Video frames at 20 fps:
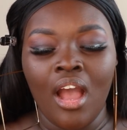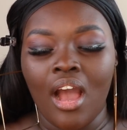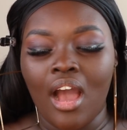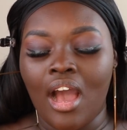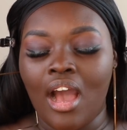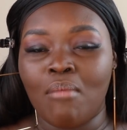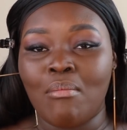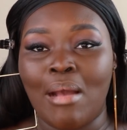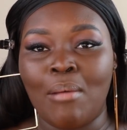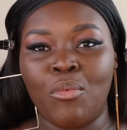
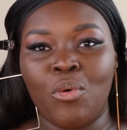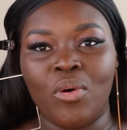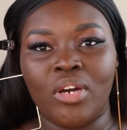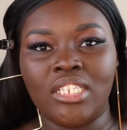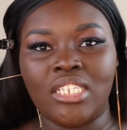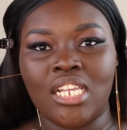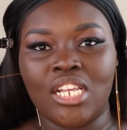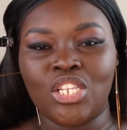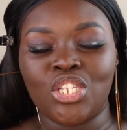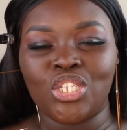I'm
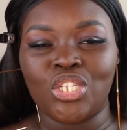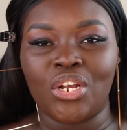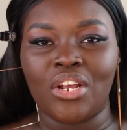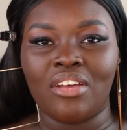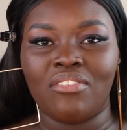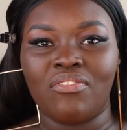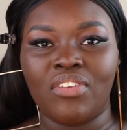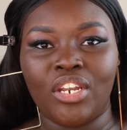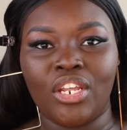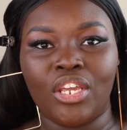going to insert
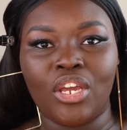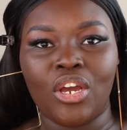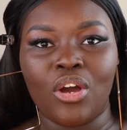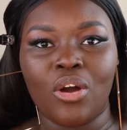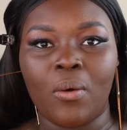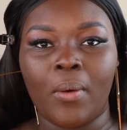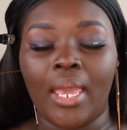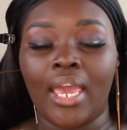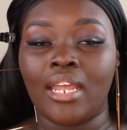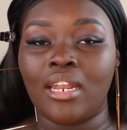a
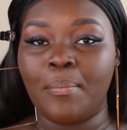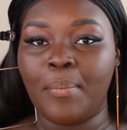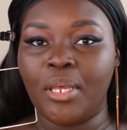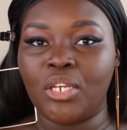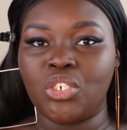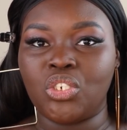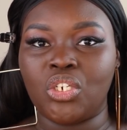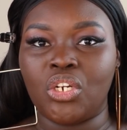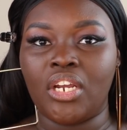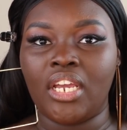video and a
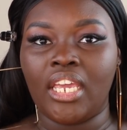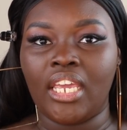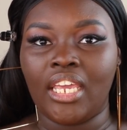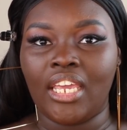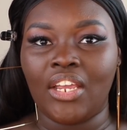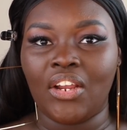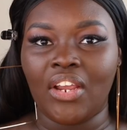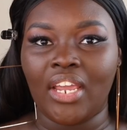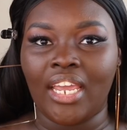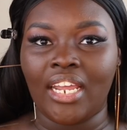picture
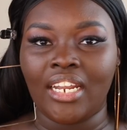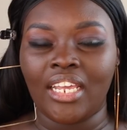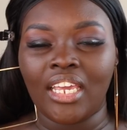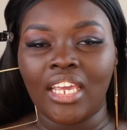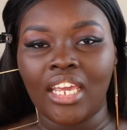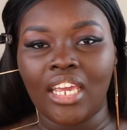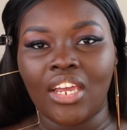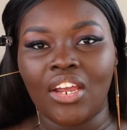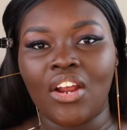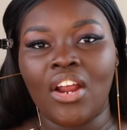here and
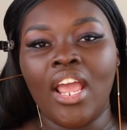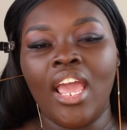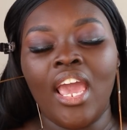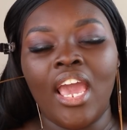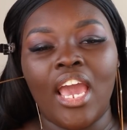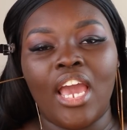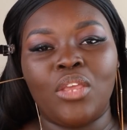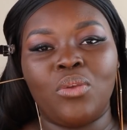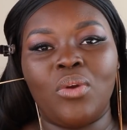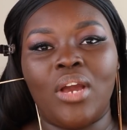here,
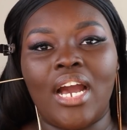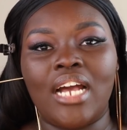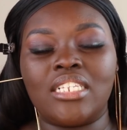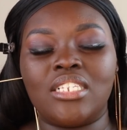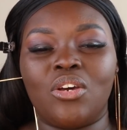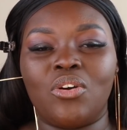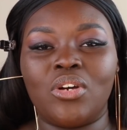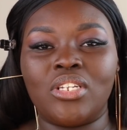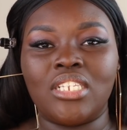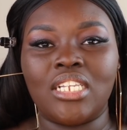and you guys
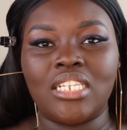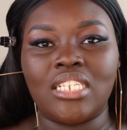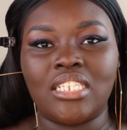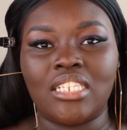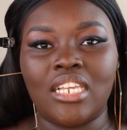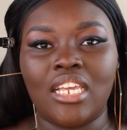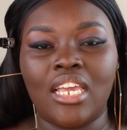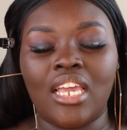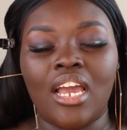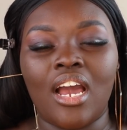are going to
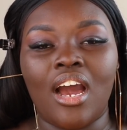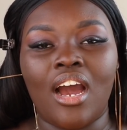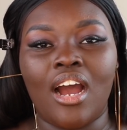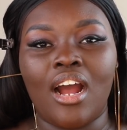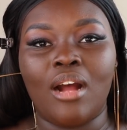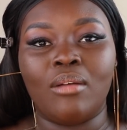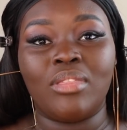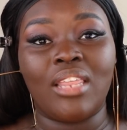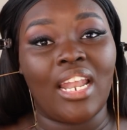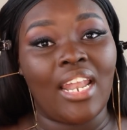see
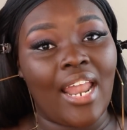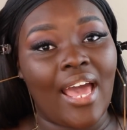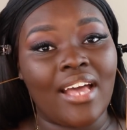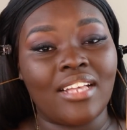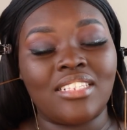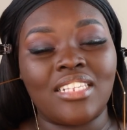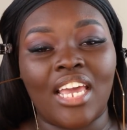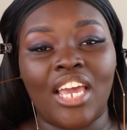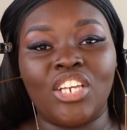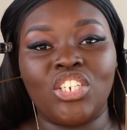the
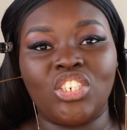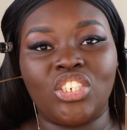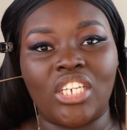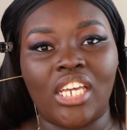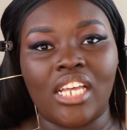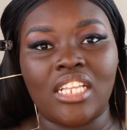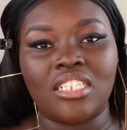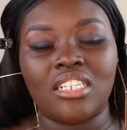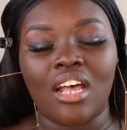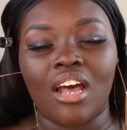last 8
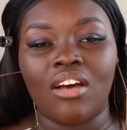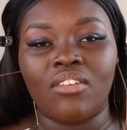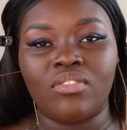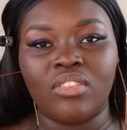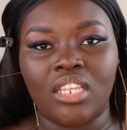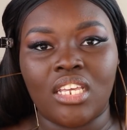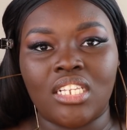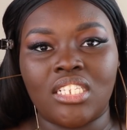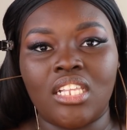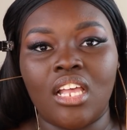shades
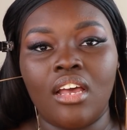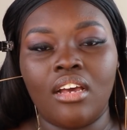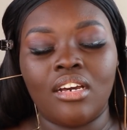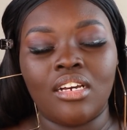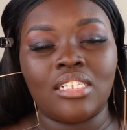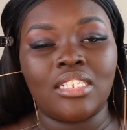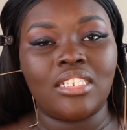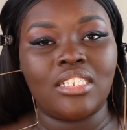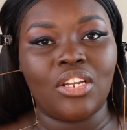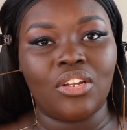of this
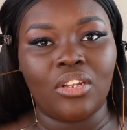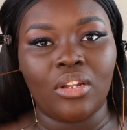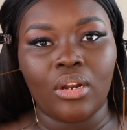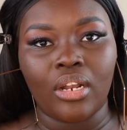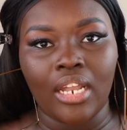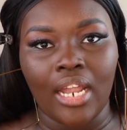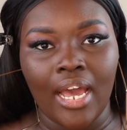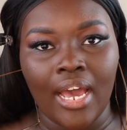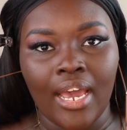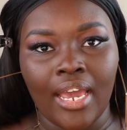concealer
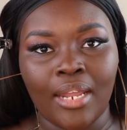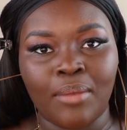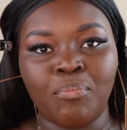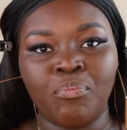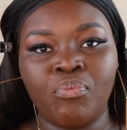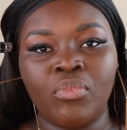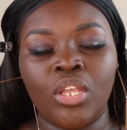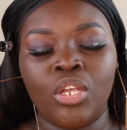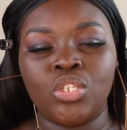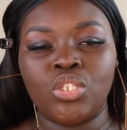line.
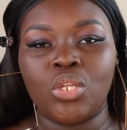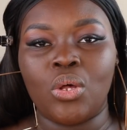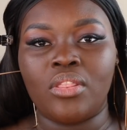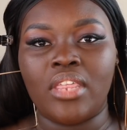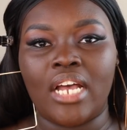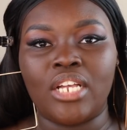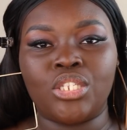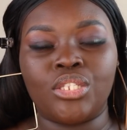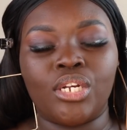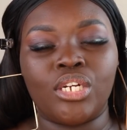So
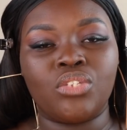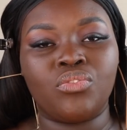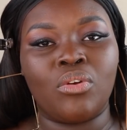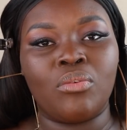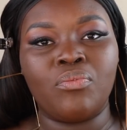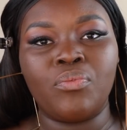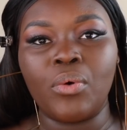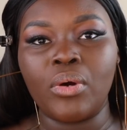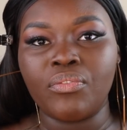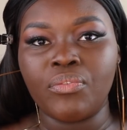that starts
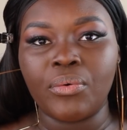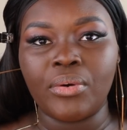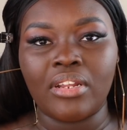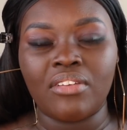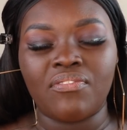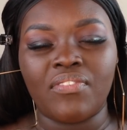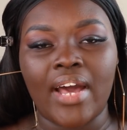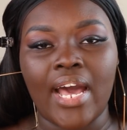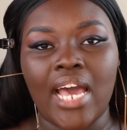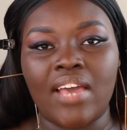from
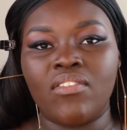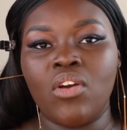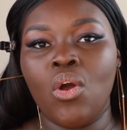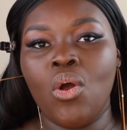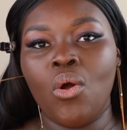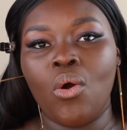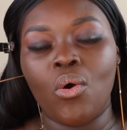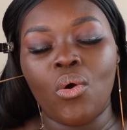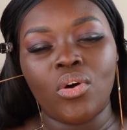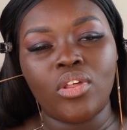$4.45
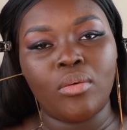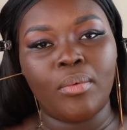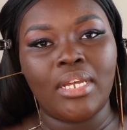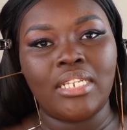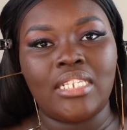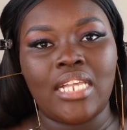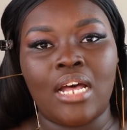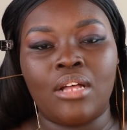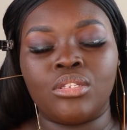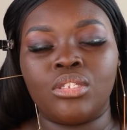all the
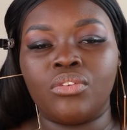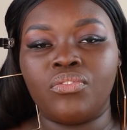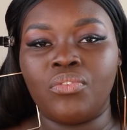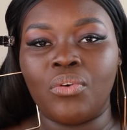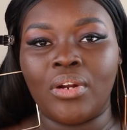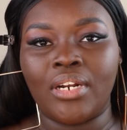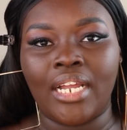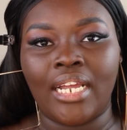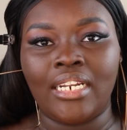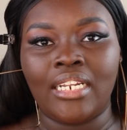way down to
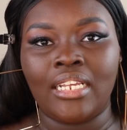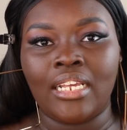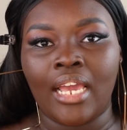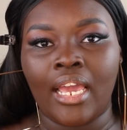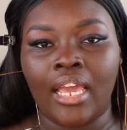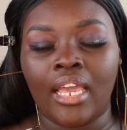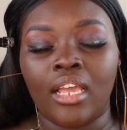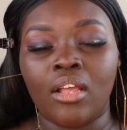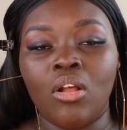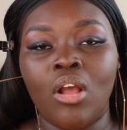
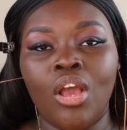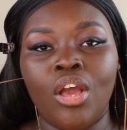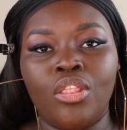$4.98.